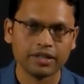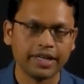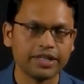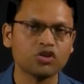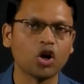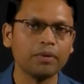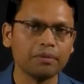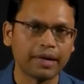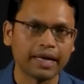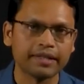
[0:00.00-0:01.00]
It is common
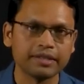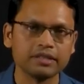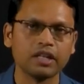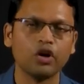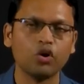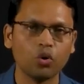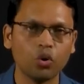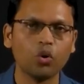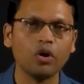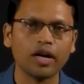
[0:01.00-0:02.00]
practice to
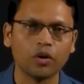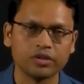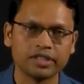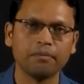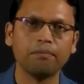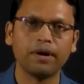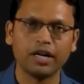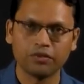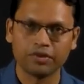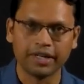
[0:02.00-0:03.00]
hold out some
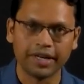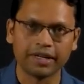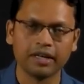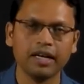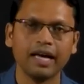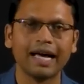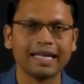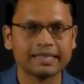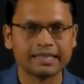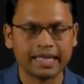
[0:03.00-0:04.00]
part of the data
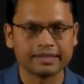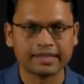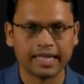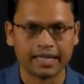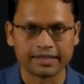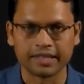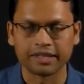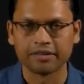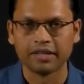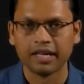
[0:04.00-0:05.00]
as test data set,